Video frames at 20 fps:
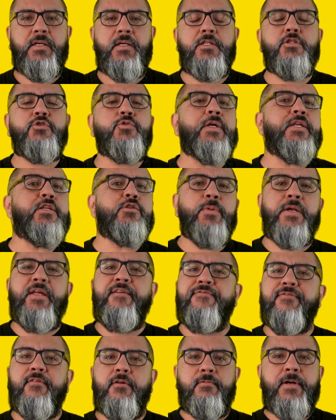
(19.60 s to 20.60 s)
In twenty
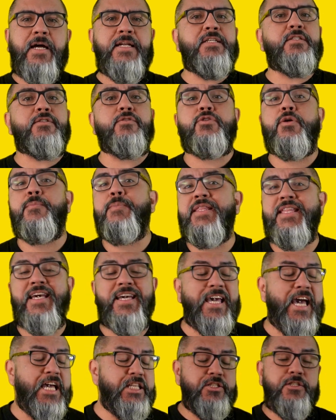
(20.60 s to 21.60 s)
twenty-four, running social media
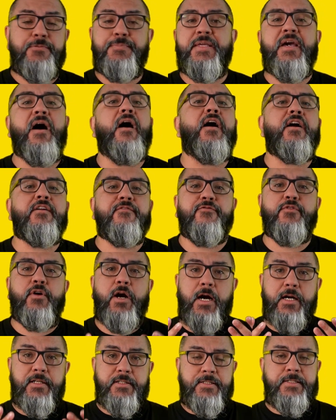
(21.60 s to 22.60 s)
can't just be art
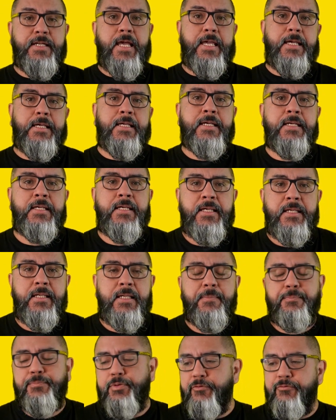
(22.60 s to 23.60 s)
for art's sake.
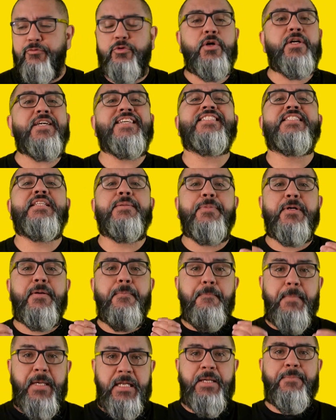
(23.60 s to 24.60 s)
Improved R O I is the bare
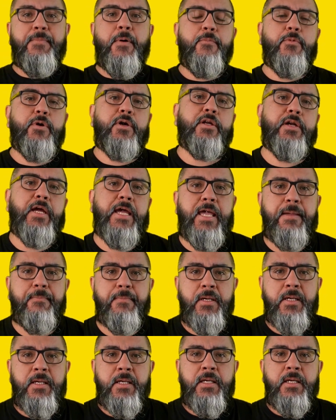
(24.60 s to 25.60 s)
minimum we're gonna aim.
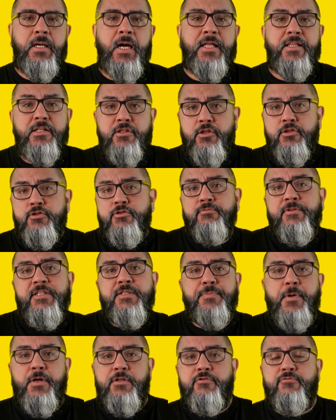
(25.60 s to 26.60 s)
And there's also
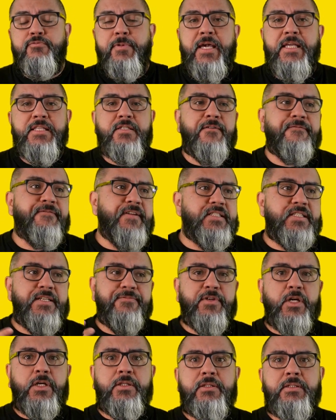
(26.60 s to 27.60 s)
response rates,
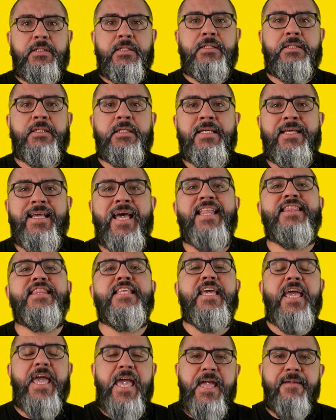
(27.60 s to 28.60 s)
offensive content, and
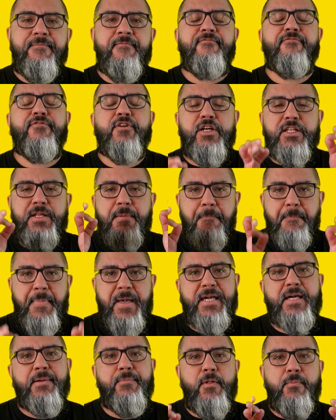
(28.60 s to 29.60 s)
the aim for an
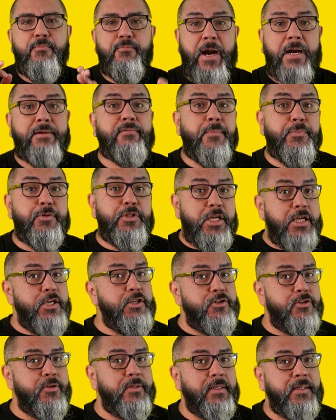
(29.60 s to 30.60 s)
impeccable brand
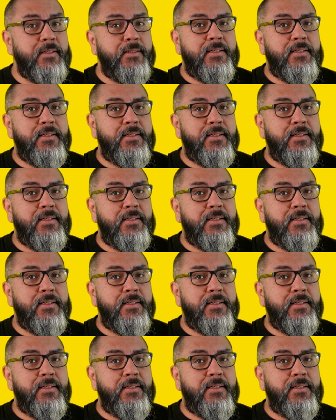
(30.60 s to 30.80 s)
reputation.